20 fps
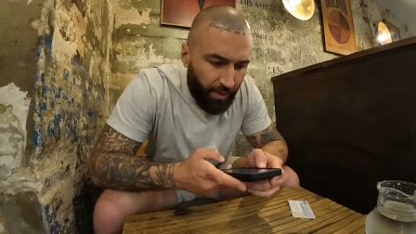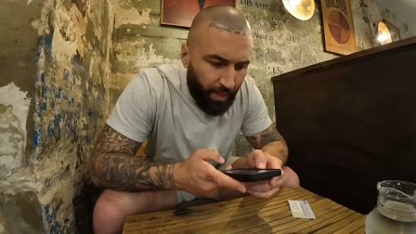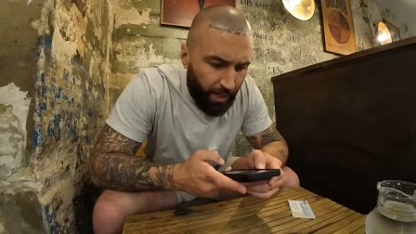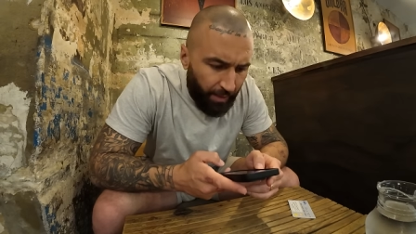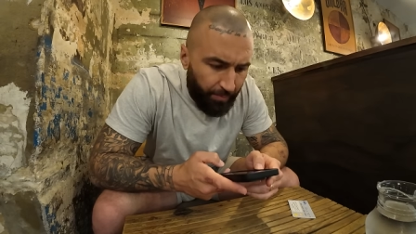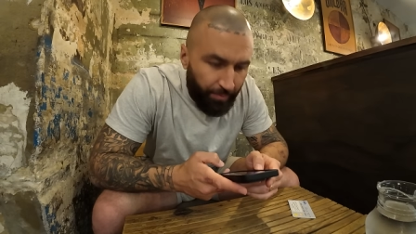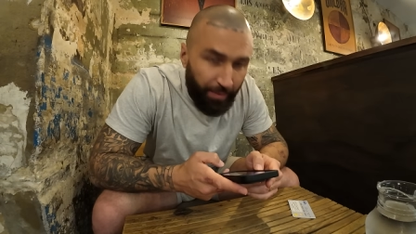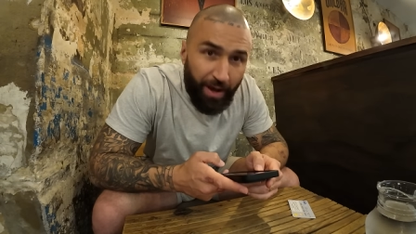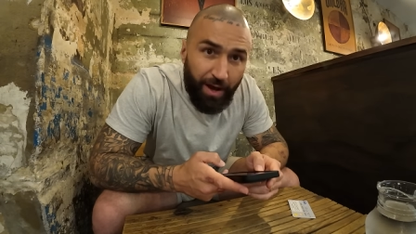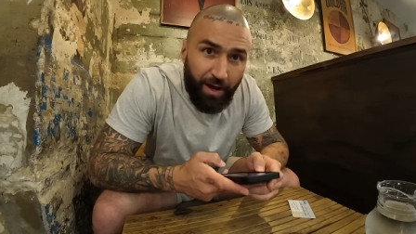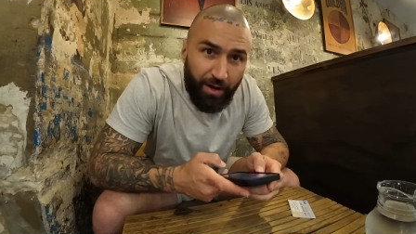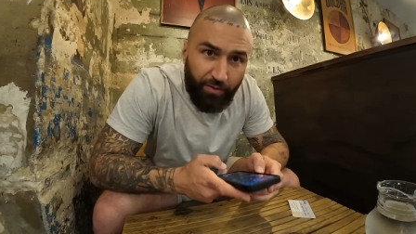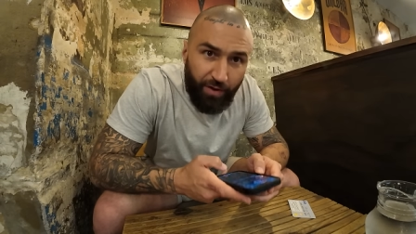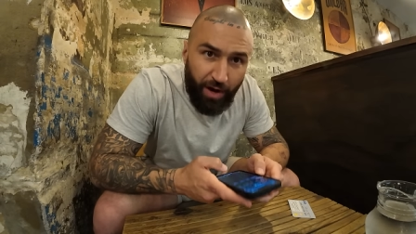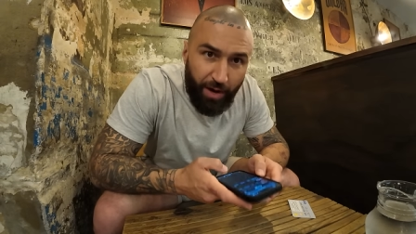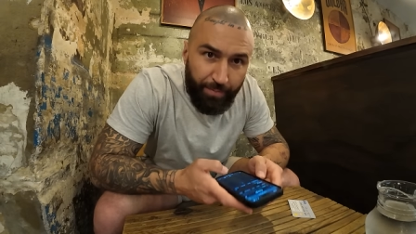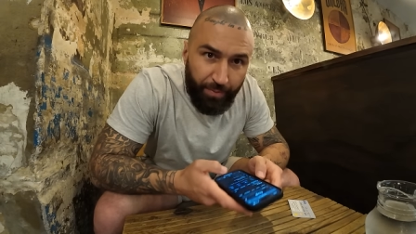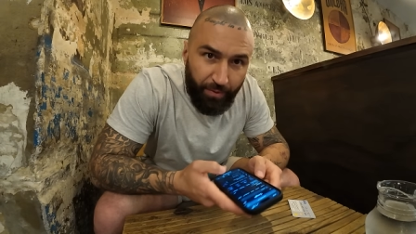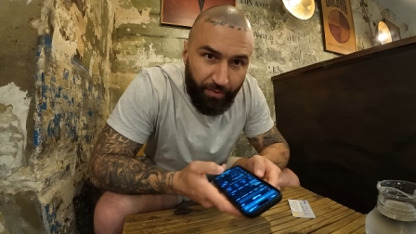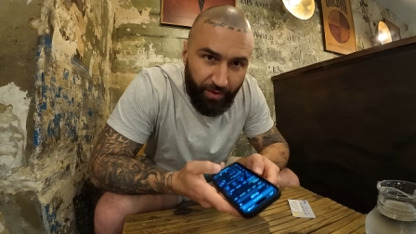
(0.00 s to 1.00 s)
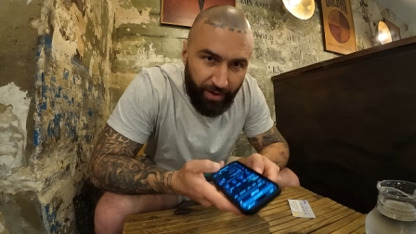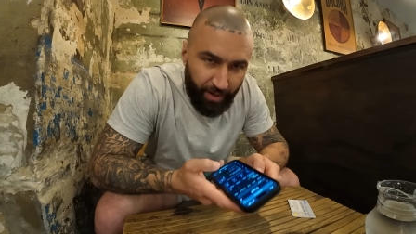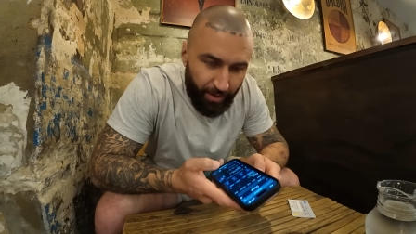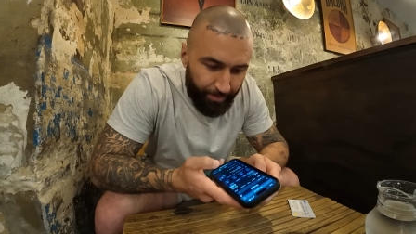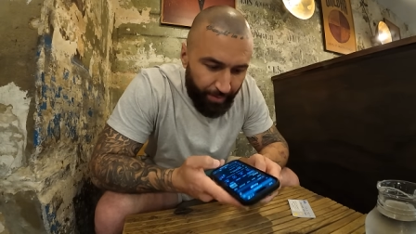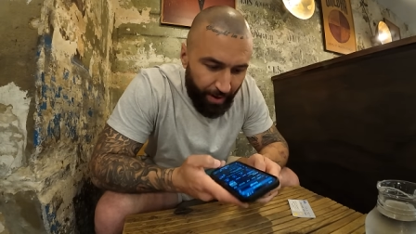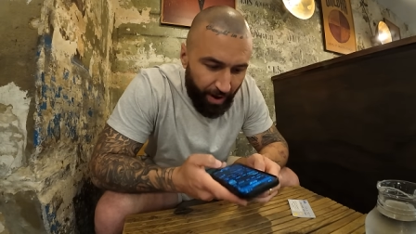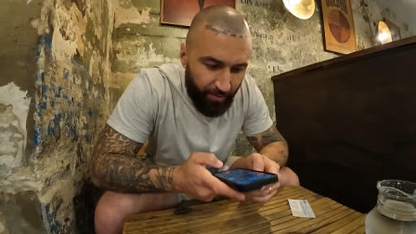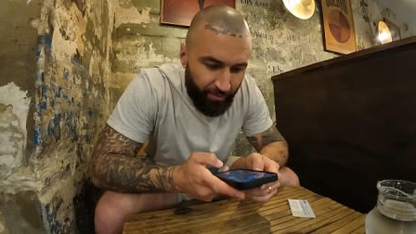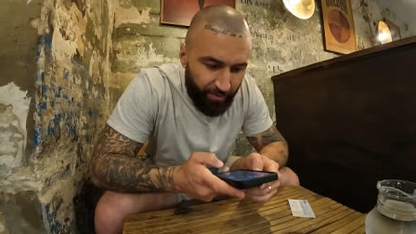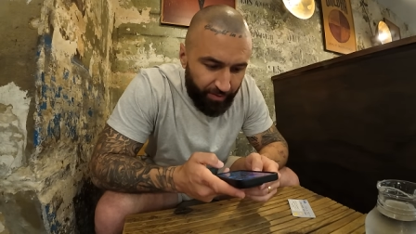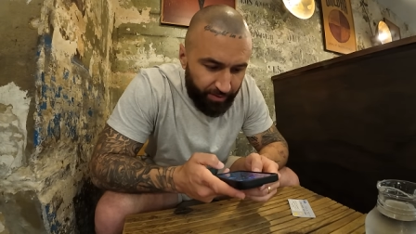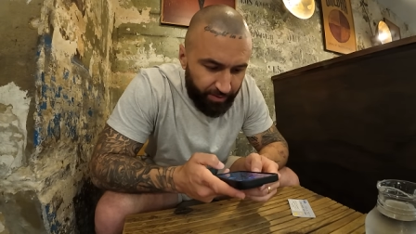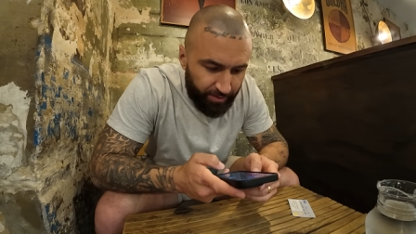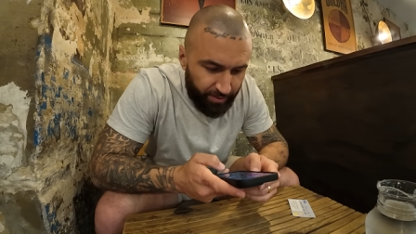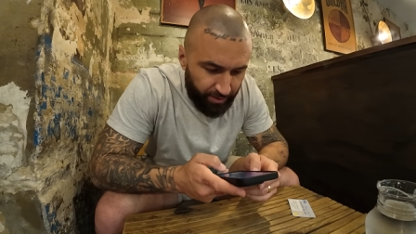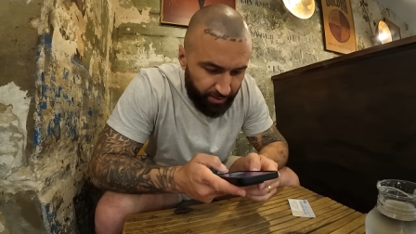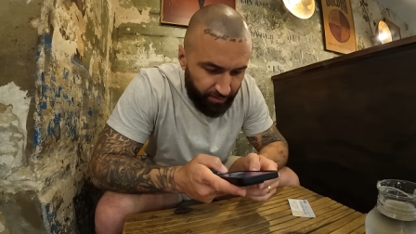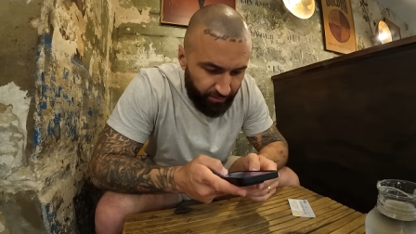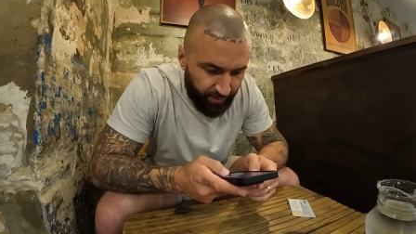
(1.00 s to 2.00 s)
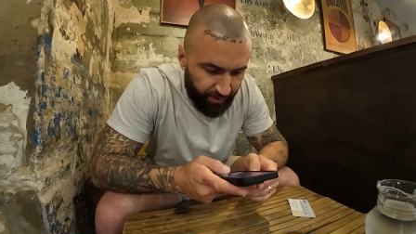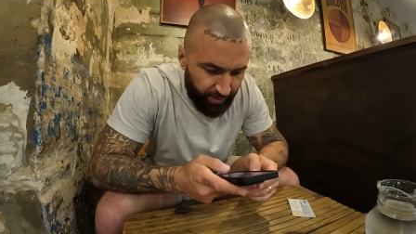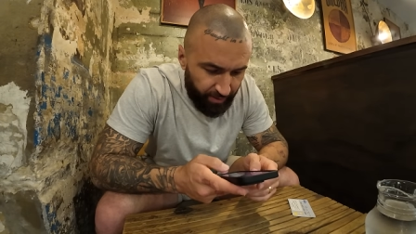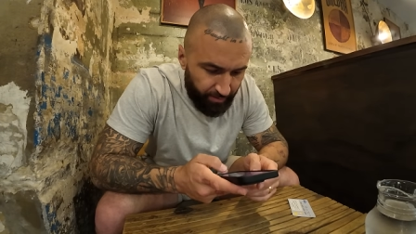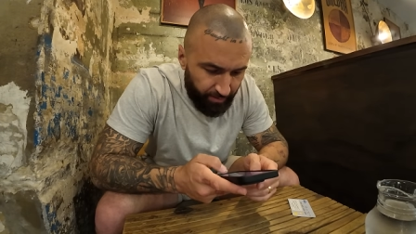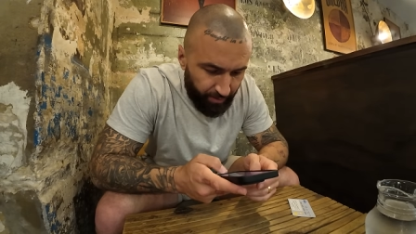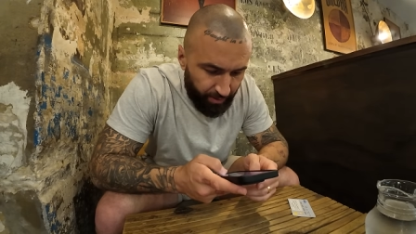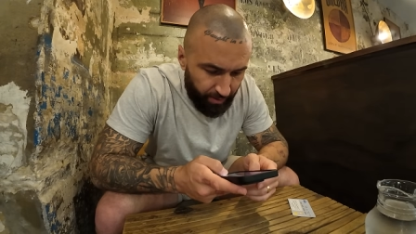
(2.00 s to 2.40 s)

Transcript: Galbar Creperia Paris, that's right.